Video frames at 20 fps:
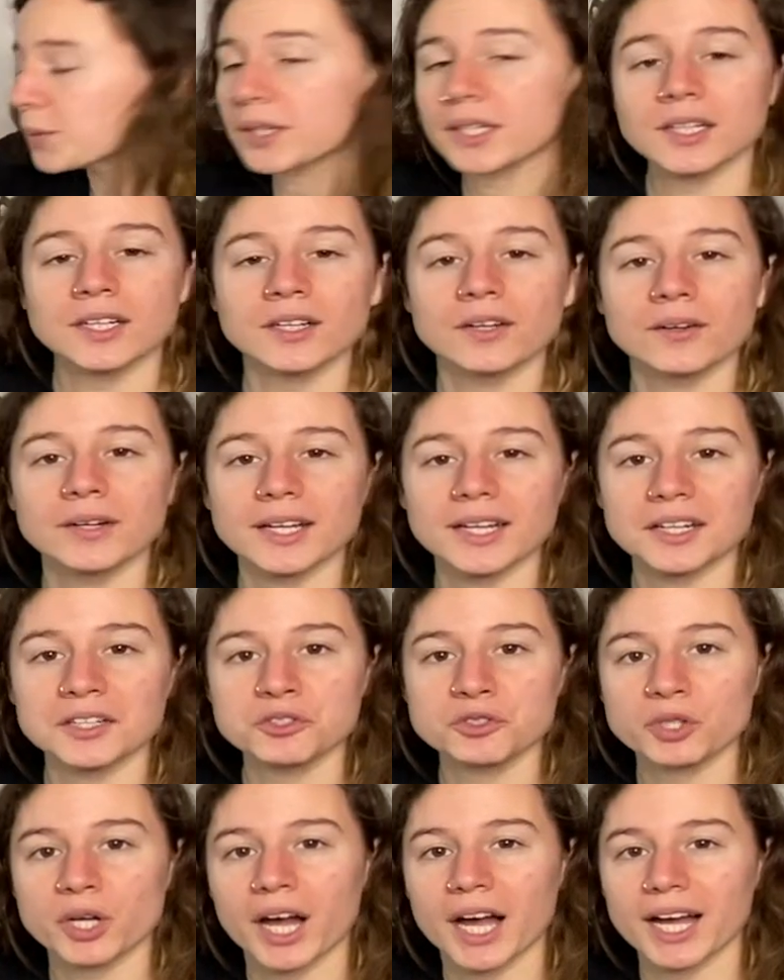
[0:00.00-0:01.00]
gonna go ahead
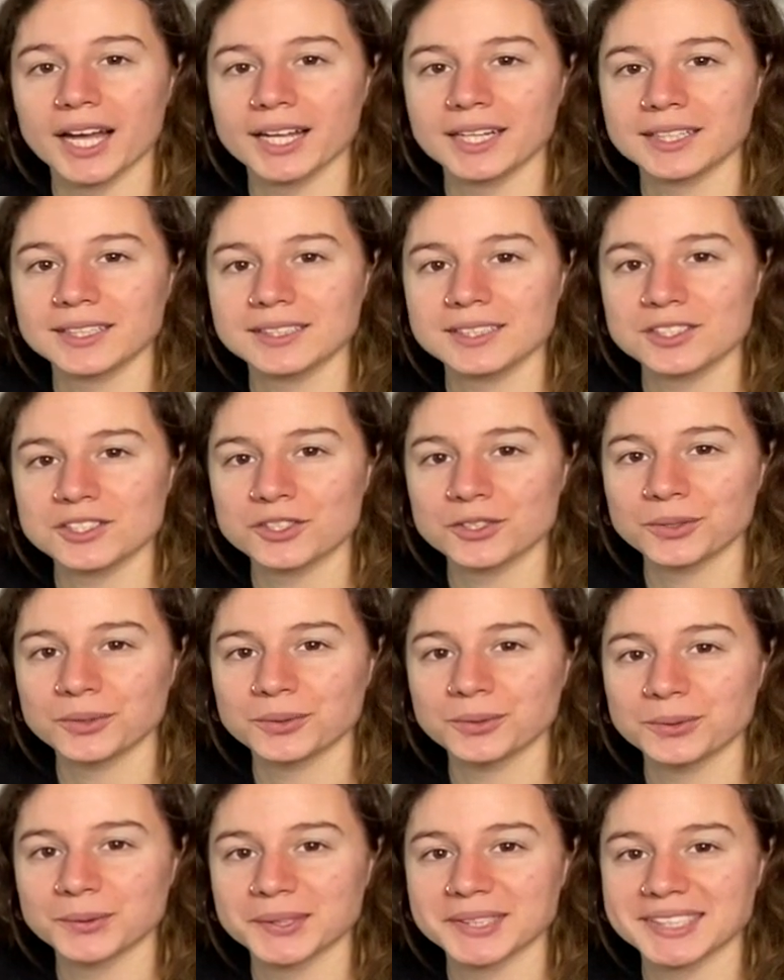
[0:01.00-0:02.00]
and try
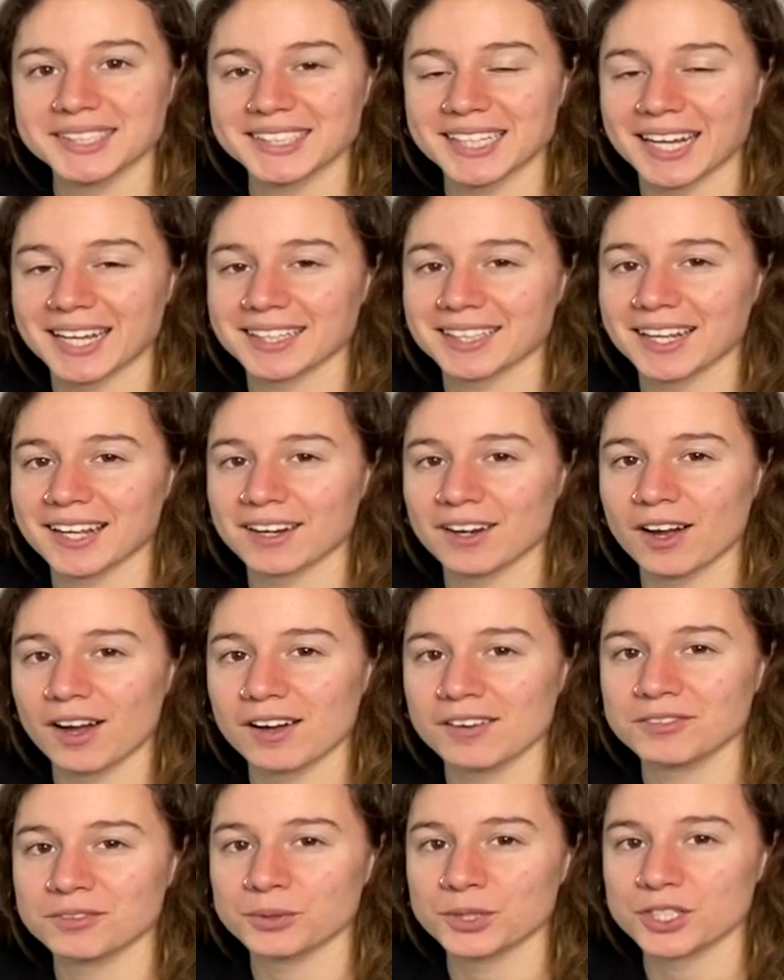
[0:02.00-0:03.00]
to sand that
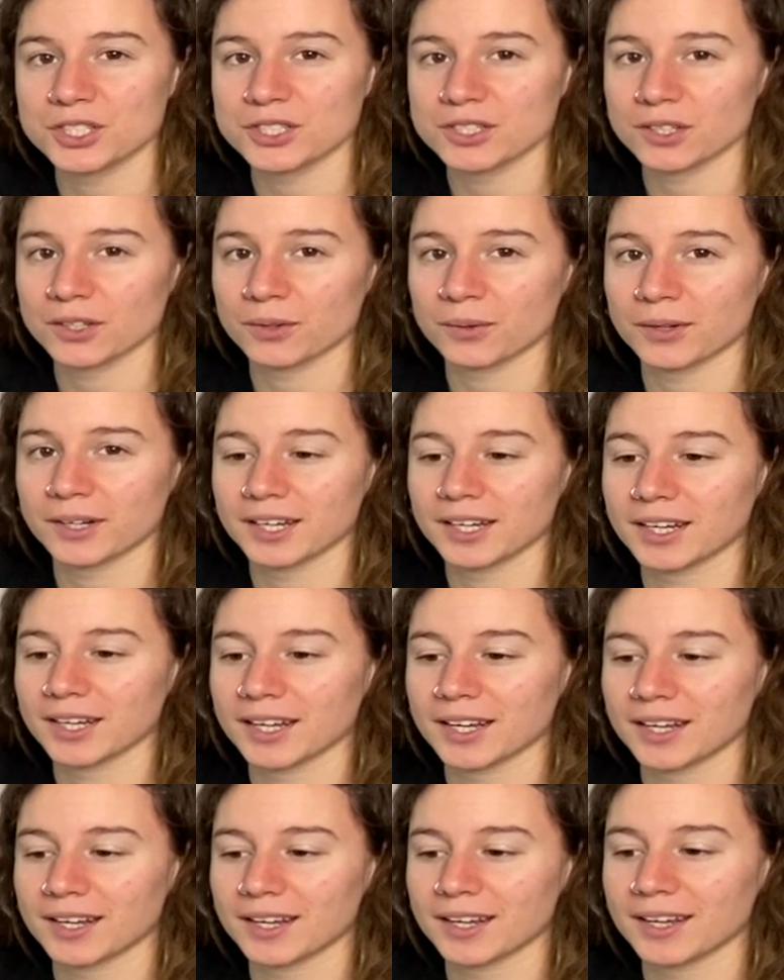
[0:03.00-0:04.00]
off, which is annoying,
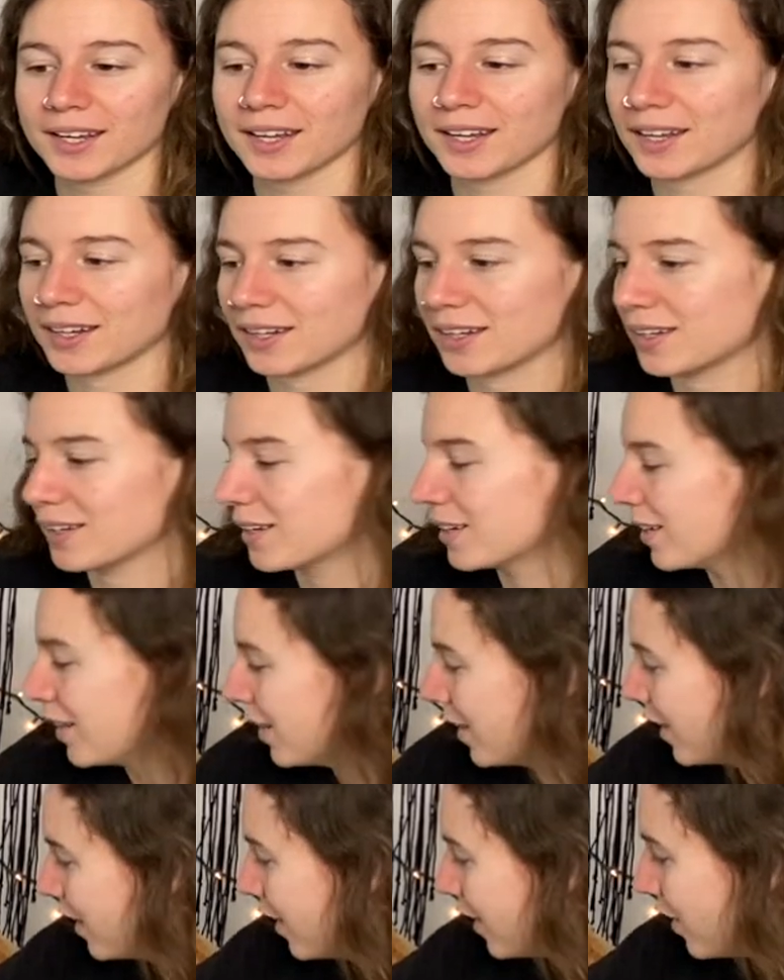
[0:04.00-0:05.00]
and
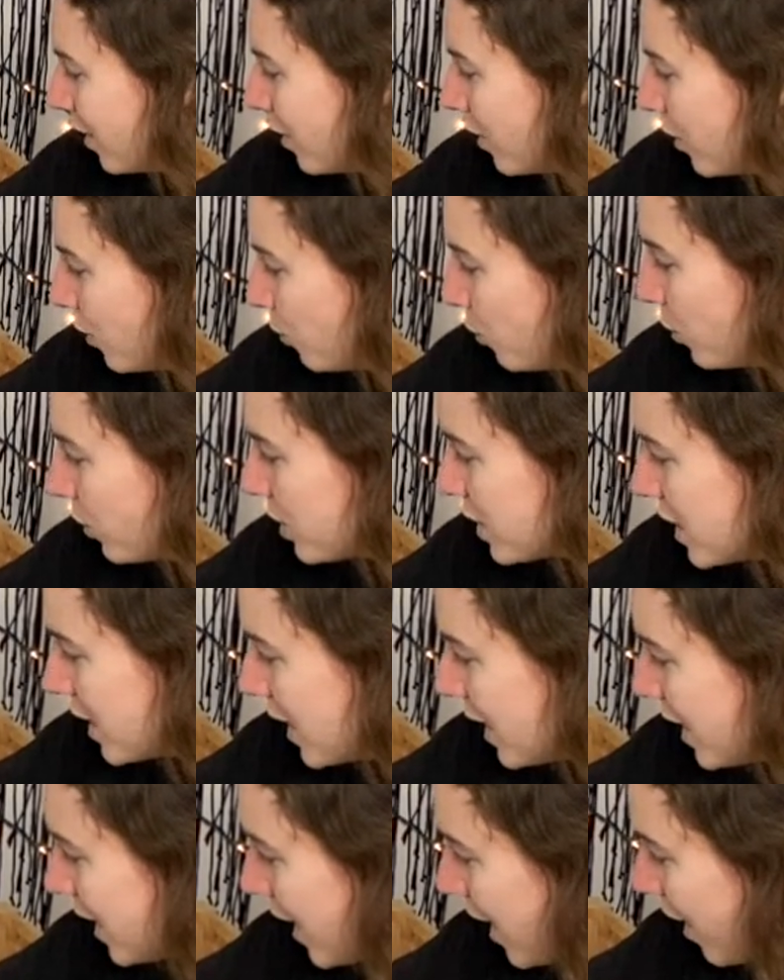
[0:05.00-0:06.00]
we'll
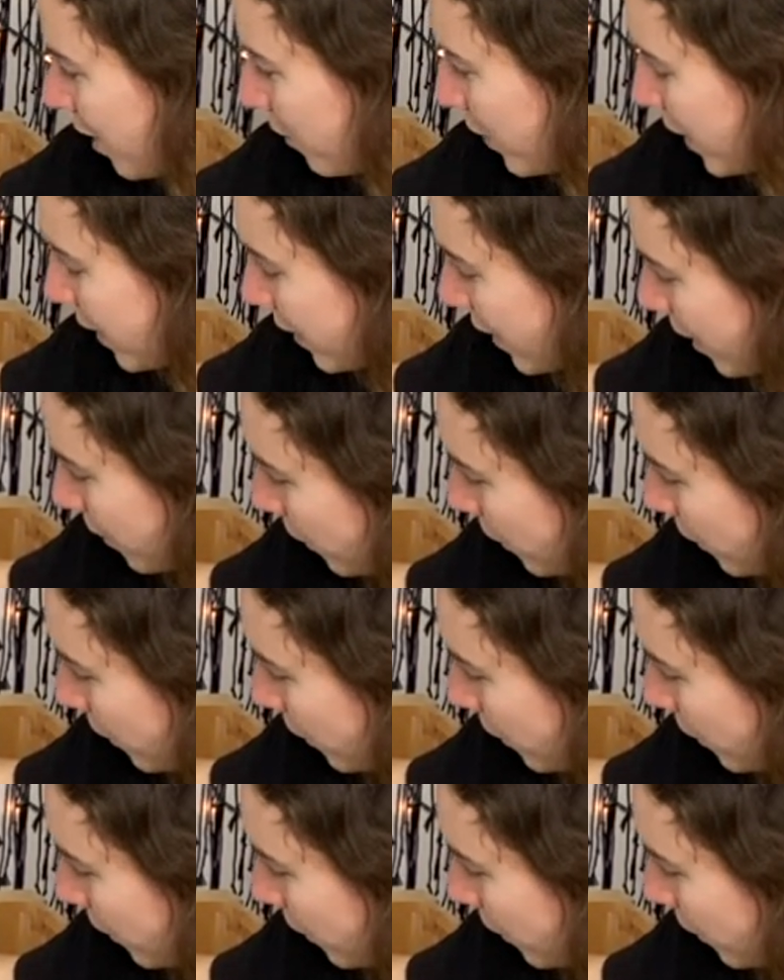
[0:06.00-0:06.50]
see how well that